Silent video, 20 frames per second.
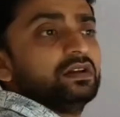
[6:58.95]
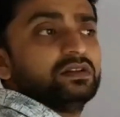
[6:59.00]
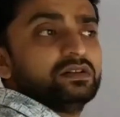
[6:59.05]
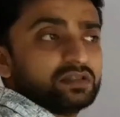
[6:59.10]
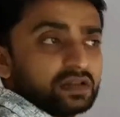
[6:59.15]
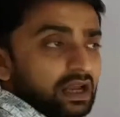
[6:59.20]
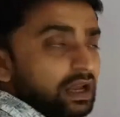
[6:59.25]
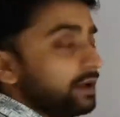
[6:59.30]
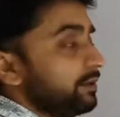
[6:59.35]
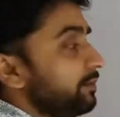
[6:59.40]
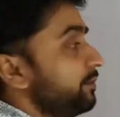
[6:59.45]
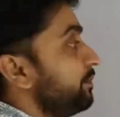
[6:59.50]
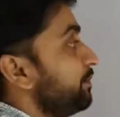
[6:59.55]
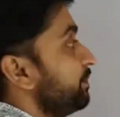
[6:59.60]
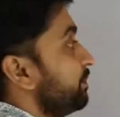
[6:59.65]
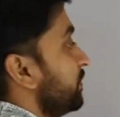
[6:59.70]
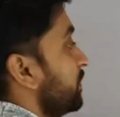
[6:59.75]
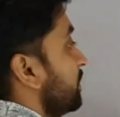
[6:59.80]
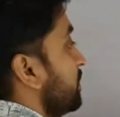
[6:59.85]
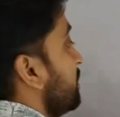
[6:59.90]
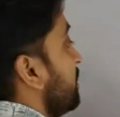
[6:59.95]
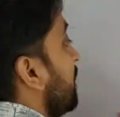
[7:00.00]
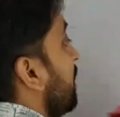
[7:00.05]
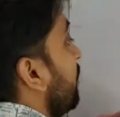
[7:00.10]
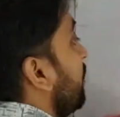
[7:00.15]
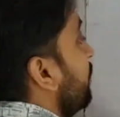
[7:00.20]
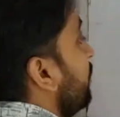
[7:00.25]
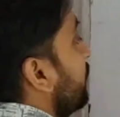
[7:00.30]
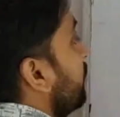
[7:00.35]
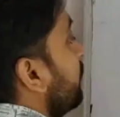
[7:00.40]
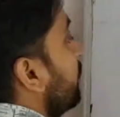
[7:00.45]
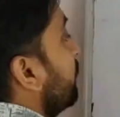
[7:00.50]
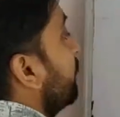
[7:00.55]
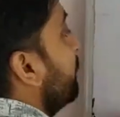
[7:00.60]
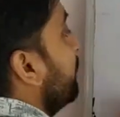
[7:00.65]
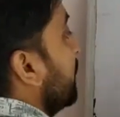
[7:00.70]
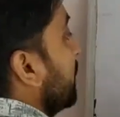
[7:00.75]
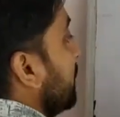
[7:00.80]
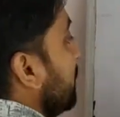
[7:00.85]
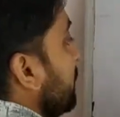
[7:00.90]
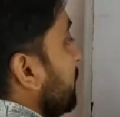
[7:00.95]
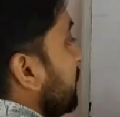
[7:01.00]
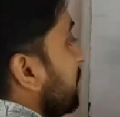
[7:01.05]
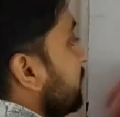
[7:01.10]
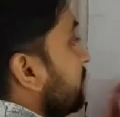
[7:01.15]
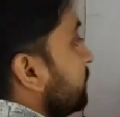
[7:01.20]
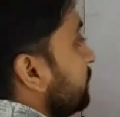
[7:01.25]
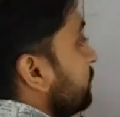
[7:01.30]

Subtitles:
time. Now we'll go further.